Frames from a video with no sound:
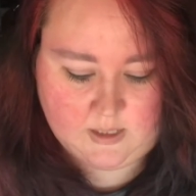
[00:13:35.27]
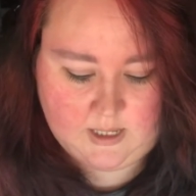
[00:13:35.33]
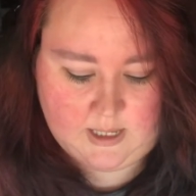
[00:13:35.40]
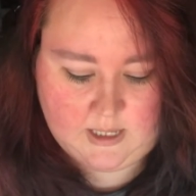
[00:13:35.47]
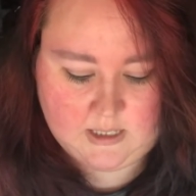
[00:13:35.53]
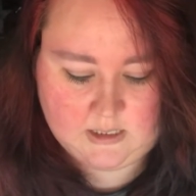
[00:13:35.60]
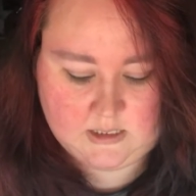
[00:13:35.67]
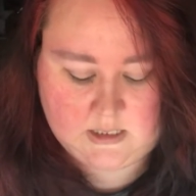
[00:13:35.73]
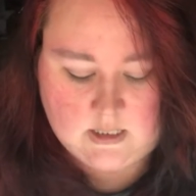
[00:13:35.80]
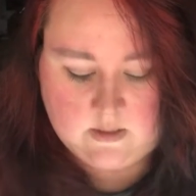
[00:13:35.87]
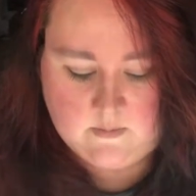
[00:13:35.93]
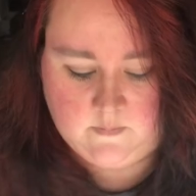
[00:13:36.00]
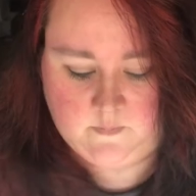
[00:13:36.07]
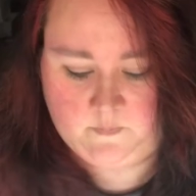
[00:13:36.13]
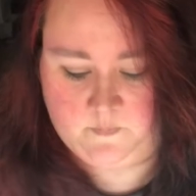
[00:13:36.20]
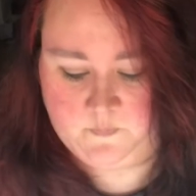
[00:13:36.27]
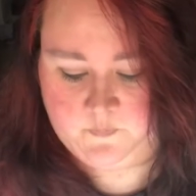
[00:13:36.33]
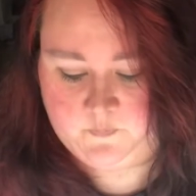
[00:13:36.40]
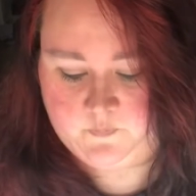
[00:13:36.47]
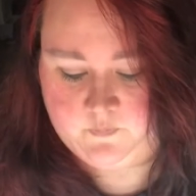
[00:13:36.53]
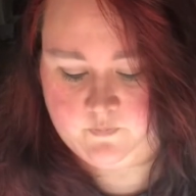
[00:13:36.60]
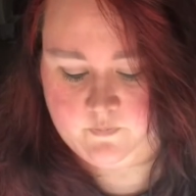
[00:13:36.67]
and
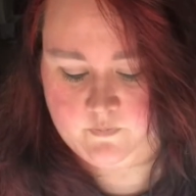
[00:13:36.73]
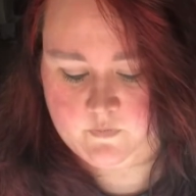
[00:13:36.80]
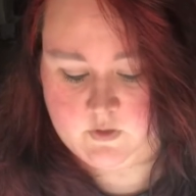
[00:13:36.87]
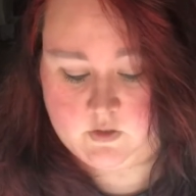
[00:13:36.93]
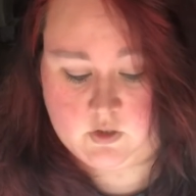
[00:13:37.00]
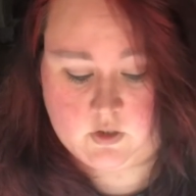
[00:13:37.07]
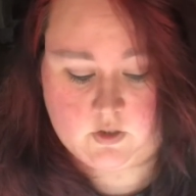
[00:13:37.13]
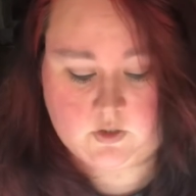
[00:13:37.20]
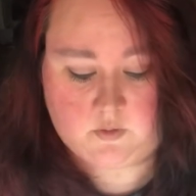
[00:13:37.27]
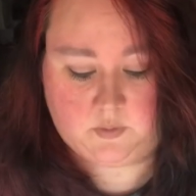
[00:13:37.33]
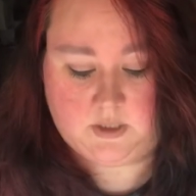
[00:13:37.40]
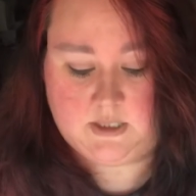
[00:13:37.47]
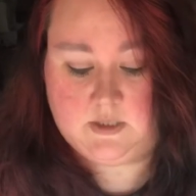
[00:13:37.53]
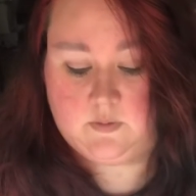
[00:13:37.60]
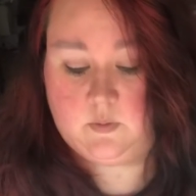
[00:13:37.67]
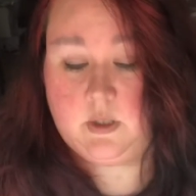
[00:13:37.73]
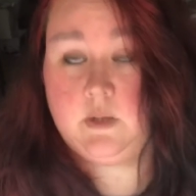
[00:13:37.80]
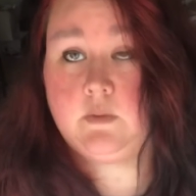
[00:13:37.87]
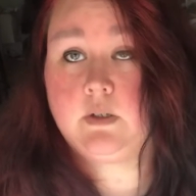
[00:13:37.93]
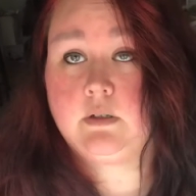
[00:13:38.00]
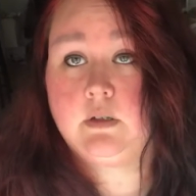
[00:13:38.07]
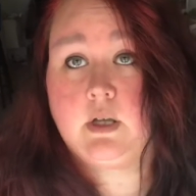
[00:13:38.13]
they're charger plates,
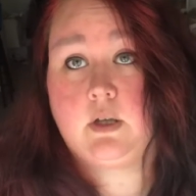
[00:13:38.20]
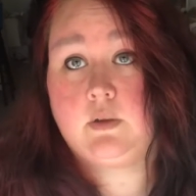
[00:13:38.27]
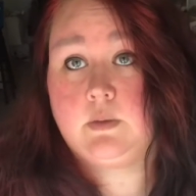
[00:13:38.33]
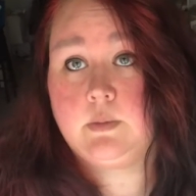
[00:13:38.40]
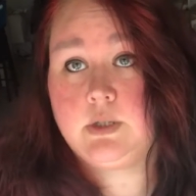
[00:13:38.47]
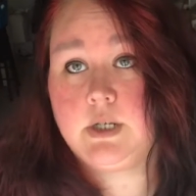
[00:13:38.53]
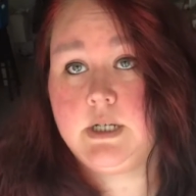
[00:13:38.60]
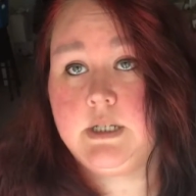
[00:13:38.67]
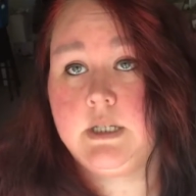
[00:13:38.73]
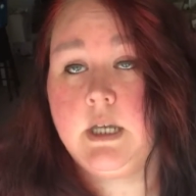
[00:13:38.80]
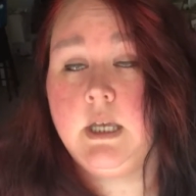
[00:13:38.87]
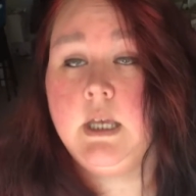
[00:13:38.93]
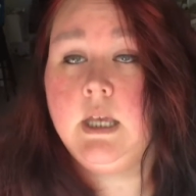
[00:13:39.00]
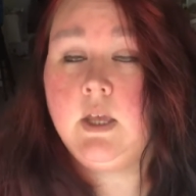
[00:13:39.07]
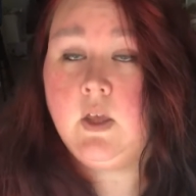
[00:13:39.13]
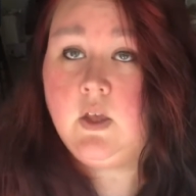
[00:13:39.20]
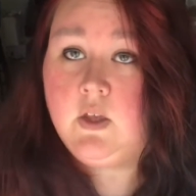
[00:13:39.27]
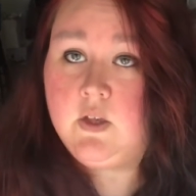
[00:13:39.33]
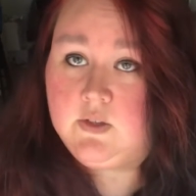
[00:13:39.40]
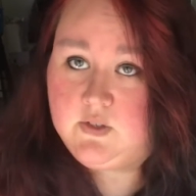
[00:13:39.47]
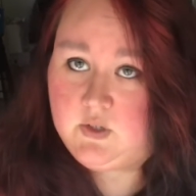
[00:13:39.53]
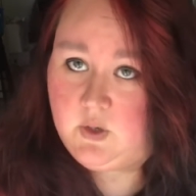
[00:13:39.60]
whatever, I call them trays.
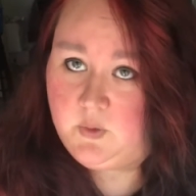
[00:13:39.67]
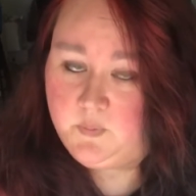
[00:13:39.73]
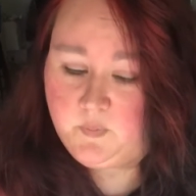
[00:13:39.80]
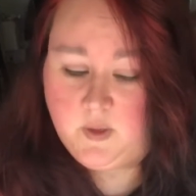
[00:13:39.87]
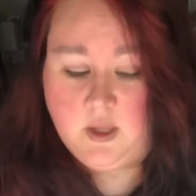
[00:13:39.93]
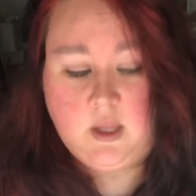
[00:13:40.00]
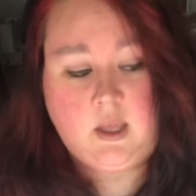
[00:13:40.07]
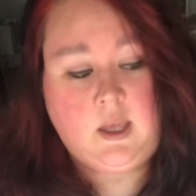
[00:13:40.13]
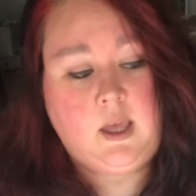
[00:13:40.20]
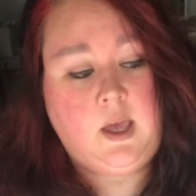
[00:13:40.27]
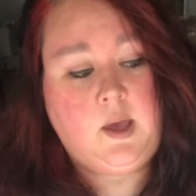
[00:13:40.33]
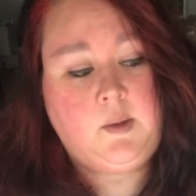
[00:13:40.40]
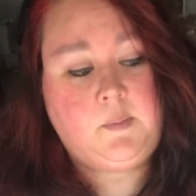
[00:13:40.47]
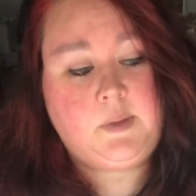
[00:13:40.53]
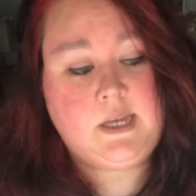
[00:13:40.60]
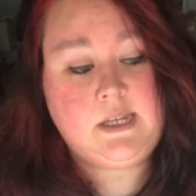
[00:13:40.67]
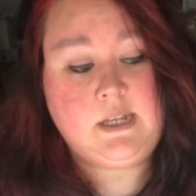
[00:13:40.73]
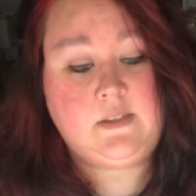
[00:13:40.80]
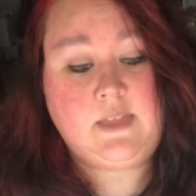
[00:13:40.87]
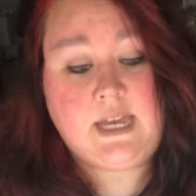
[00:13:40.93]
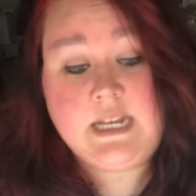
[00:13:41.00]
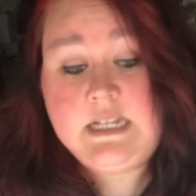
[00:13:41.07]
So,
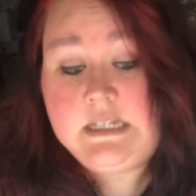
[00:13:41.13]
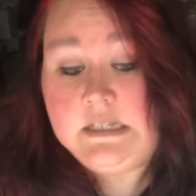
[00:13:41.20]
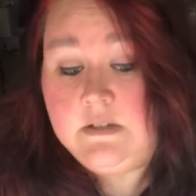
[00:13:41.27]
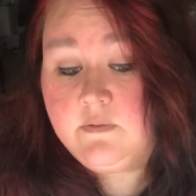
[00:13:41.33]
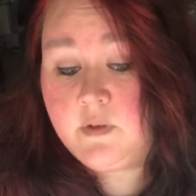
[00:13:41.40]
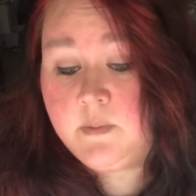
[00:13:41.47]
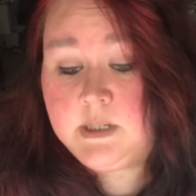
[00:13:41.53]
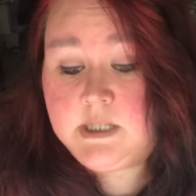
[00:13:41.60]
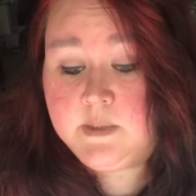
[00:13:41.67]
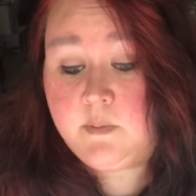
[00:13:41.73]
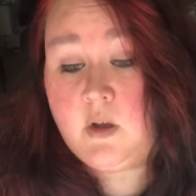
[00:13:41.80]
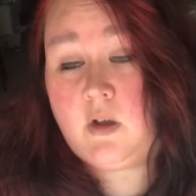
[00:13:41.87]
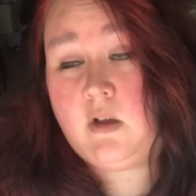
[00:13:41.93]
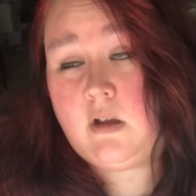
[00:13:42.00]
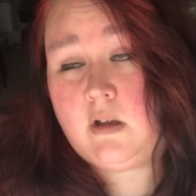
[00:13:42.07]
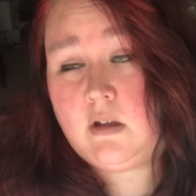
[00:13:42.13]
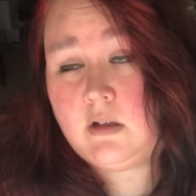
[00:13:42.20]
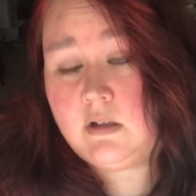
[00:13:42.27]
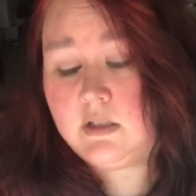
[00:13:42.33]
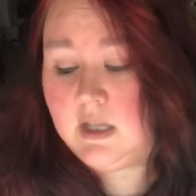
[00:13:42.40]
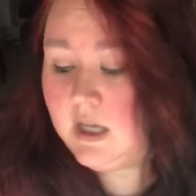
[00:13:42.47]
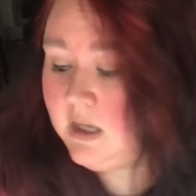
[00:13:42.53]
but that is it for my small
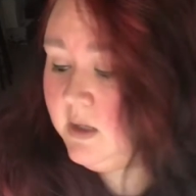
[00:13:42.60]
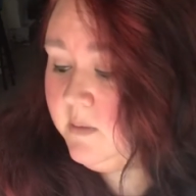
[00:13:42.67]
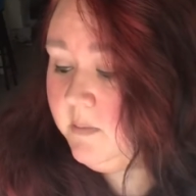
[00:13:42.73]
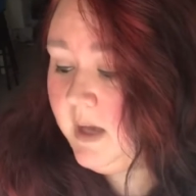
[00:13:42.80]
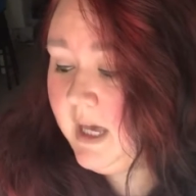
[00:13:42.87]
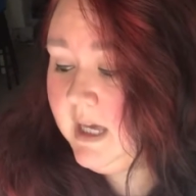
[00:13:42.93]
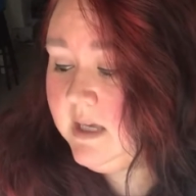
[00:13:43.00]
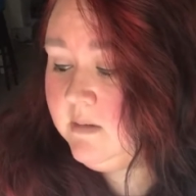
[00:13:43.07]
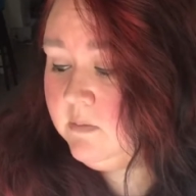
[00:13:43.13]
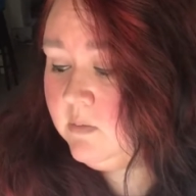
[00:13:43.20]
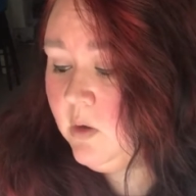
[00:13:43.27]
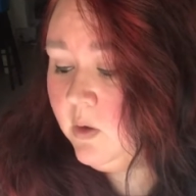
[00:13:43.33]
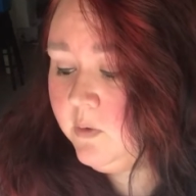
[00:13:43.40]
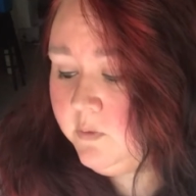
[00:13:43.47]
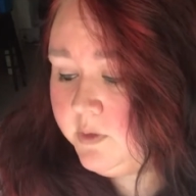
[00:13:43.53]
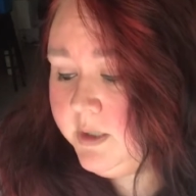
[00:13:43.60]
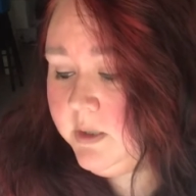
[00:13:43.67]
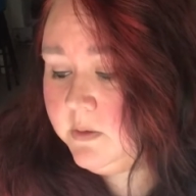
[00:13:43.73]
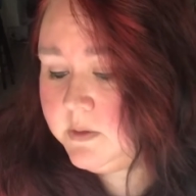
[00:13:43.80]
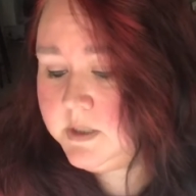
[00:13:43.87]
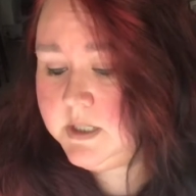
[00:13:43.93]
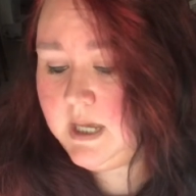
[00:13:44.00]
haul. I am hopefully
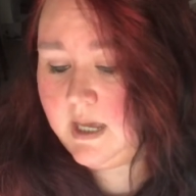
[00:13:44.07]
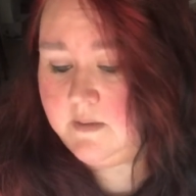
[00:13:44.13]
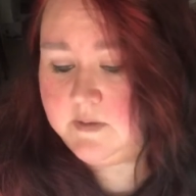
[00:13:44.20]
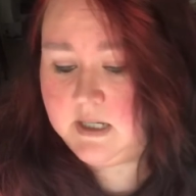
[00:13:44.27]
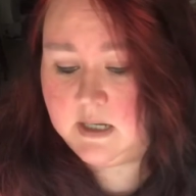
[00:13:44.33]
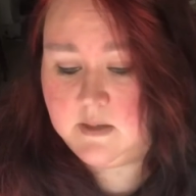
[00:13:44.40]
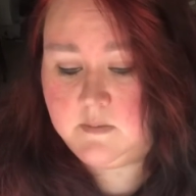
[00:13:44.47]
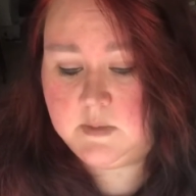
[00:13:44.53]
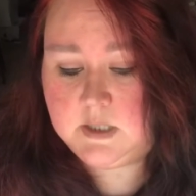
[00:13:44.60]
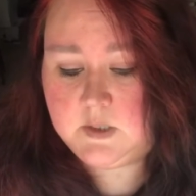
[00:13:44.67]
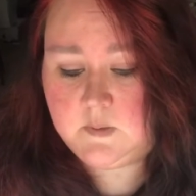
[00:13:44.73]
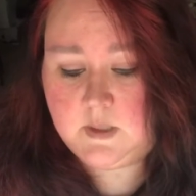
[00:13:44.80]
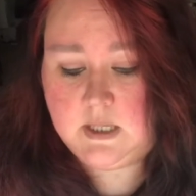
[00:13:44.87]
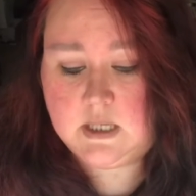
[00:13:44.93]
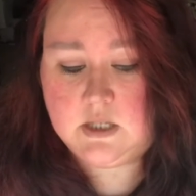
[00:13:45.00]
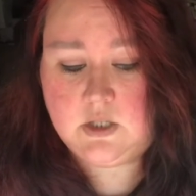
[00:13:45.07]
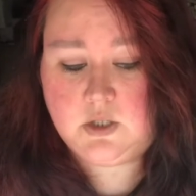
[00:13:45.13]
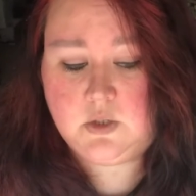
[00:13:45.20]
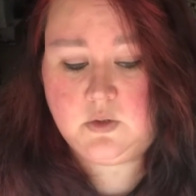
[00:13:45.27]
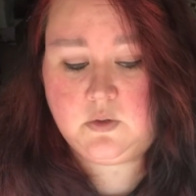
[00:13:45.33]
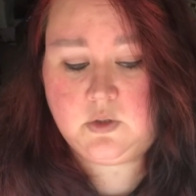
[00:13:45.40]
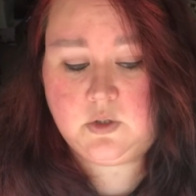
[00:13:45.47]
going to have time this weekend
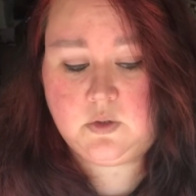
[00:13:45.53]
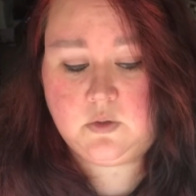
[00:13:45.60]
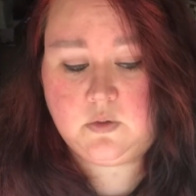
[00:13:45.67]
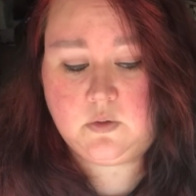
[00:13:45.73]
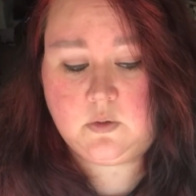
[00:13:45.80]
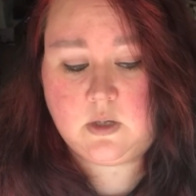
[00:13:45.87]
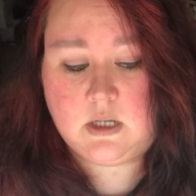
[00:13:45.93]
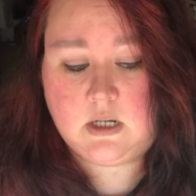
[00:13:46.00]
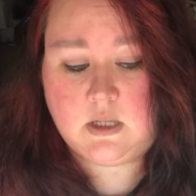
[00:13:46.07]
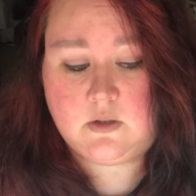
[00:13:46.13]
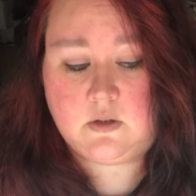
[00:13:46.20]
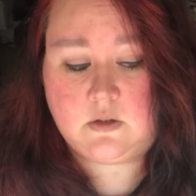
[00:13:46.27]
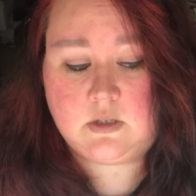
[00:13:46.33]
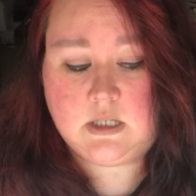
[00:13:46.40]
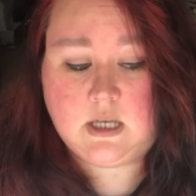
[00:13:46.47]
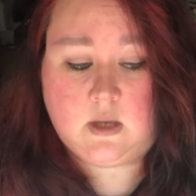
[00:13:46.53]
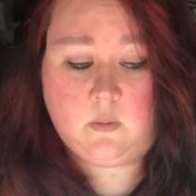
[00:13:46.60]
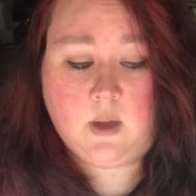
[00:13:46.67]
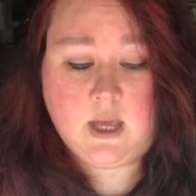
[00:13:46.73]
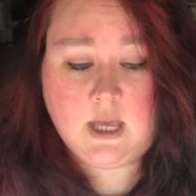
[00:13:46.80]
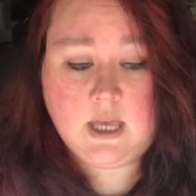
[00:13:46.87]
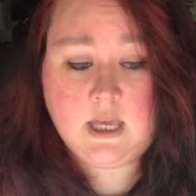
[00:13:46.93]
to do another
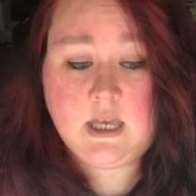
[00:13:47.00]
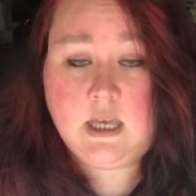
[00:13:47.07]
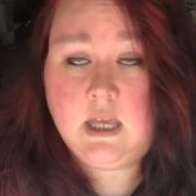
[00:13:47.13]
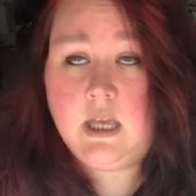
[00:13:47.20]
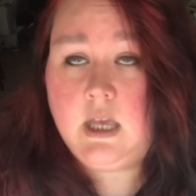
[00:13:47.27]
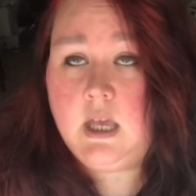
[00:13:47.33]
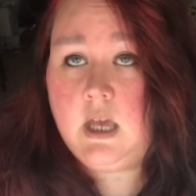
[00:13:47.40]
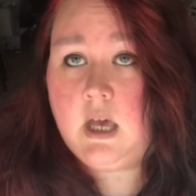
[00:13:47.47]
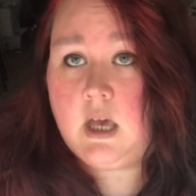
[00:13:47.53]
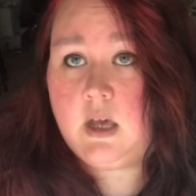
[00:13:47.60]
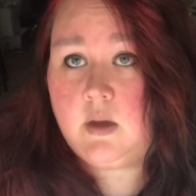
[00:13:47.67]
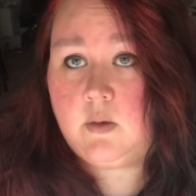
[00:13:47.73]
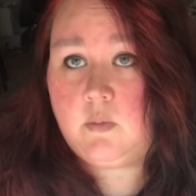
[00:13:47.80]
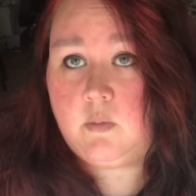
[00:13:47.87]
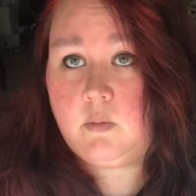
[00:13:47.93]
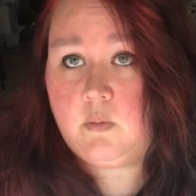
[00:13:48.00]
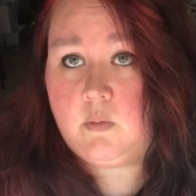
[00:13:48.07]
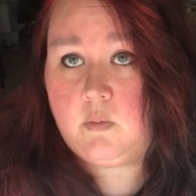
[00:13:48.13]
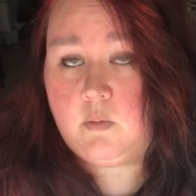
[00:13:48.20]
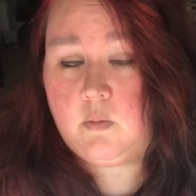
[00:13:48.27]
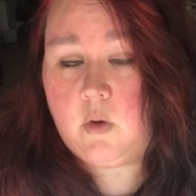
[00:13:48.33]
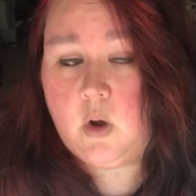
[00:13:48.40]
DIY,
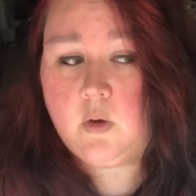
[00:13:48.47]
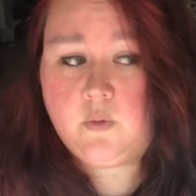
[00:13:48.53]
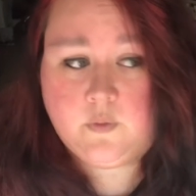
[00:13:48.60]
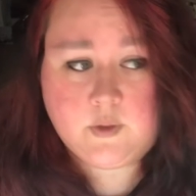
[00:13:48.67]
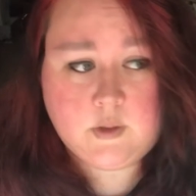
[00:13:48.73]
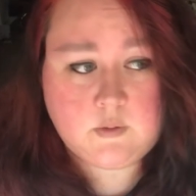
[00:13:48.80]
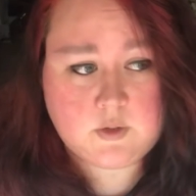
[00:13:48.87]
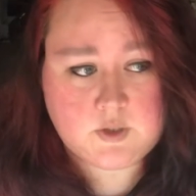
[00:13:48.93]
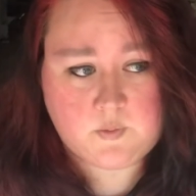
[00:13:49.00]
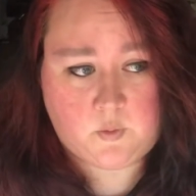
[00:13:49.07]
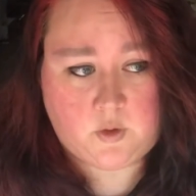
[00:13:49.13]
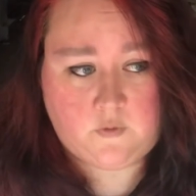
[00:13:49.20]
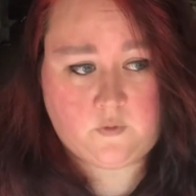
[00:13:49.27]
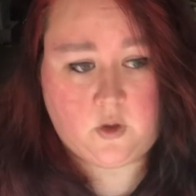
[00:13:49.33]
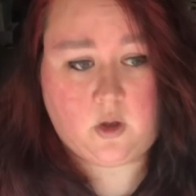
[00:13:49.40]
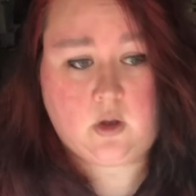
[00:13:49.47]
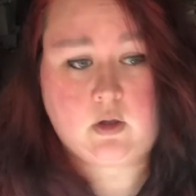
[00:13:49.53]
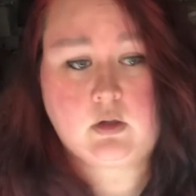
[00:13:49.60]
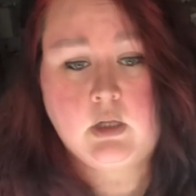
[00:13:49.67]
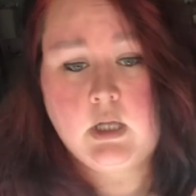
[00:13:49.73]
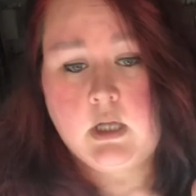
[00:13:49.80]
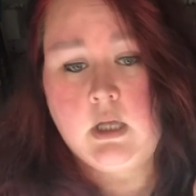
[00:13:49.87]
hopefully with some more fall